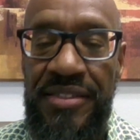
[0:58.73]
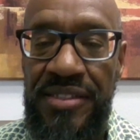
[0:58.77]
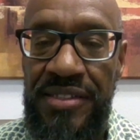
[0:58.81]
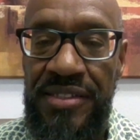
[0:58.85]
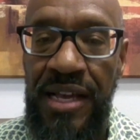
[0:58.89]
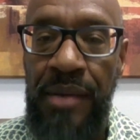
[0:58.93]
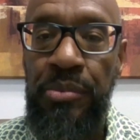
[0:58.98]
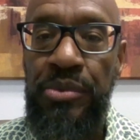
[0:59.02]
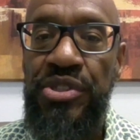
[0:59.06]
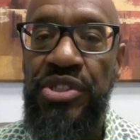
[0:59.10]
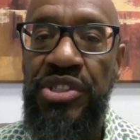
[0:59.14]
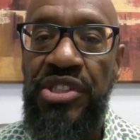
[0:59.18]
And
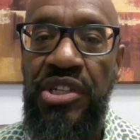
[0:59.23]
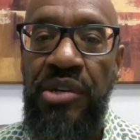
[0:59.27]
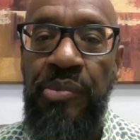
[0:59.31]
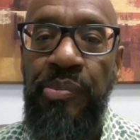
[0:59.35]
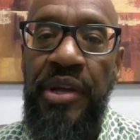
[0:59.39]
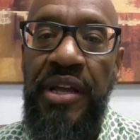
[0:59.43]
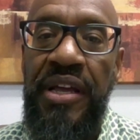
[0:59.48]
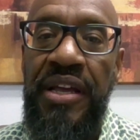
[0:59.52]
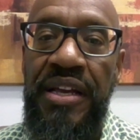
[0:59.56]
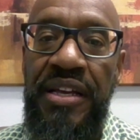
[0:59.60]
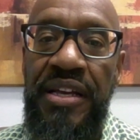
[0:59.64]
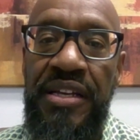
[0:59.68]

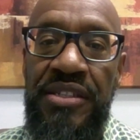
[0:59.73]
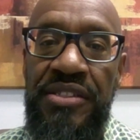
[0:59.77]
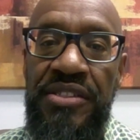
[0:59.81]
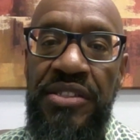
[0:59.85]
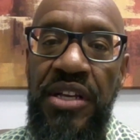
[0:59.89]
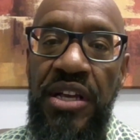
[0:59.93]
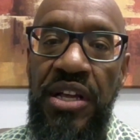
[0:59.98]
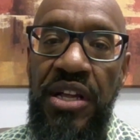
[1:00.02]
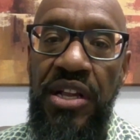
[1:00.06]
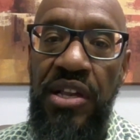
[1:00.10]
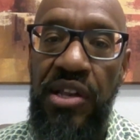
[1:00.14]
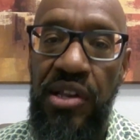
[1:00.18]
discipleship
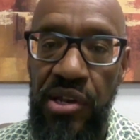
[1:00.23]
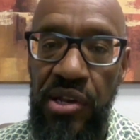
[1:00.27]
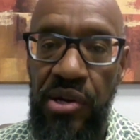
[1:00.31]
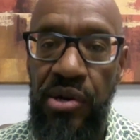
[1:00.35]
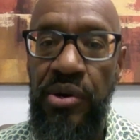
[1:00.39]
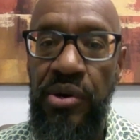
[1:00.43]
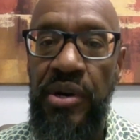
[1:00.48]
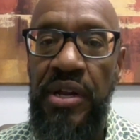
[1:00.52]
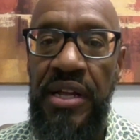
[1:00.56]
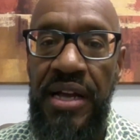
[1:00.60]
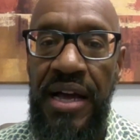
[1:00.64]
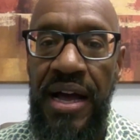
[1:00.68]
is
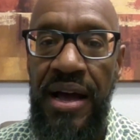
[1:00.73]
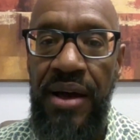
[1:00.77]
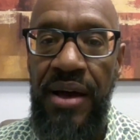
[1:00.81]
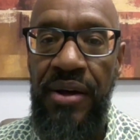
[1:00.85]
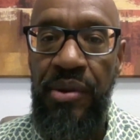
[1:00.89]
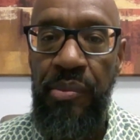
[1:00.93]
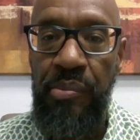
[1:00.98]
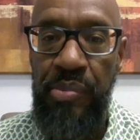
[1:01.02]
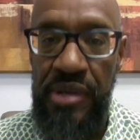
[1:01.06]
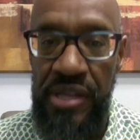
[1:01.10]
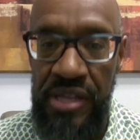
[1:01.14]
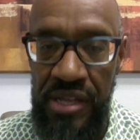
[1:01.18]
learning
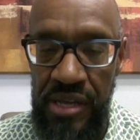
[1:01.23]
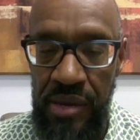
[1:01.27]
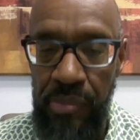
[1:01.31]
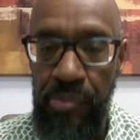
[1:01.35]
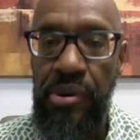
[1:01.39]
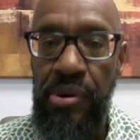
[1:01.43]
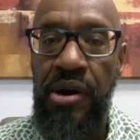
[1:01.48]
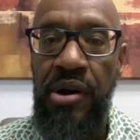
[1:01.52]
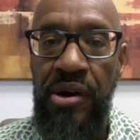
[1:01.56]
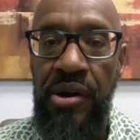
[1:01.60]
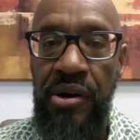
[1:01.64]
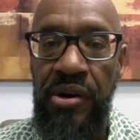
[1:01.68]
how to be a
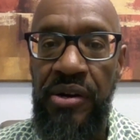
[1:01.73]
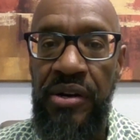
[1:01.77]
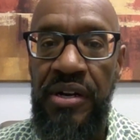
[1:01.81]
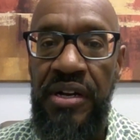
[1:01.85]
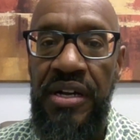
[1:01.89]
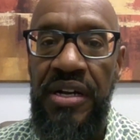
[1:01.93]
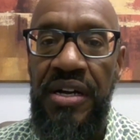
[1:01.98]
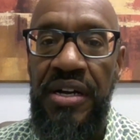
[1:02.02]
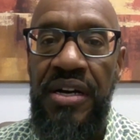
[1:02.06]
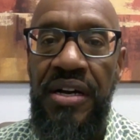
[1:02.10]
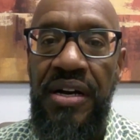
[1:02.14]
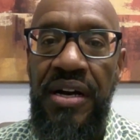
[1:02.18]
part
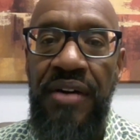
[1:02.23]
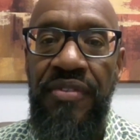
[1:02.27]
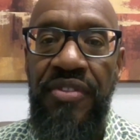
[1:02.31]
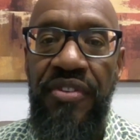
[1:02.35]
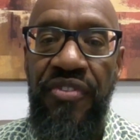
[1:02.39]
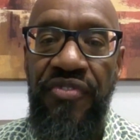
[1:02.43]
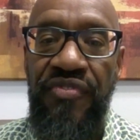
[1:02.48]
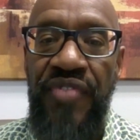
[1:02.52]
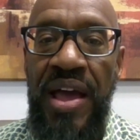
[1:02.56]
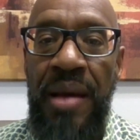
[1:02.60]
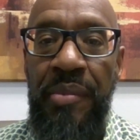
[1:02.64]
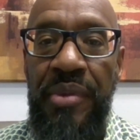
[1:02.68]

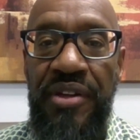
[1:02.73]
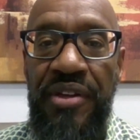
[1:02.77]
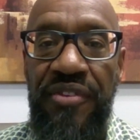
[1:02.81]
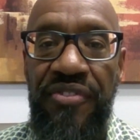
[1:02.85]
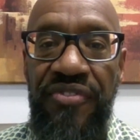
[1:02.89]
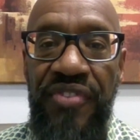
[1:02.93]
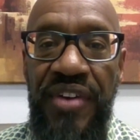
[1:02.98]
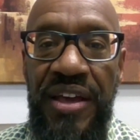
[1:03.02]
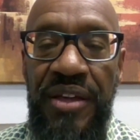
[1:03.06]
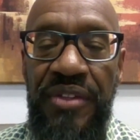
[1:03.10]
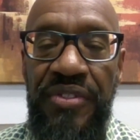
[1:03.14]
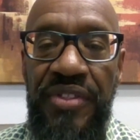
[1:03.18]
of the family
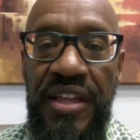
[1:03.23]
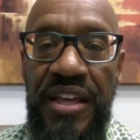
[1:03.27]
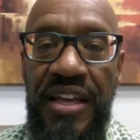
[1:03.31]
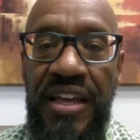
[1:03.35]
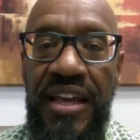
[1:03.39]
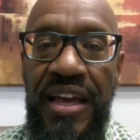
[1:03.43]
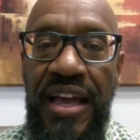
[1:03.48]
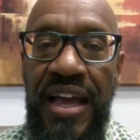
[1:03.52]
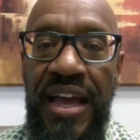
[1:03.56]
of faith.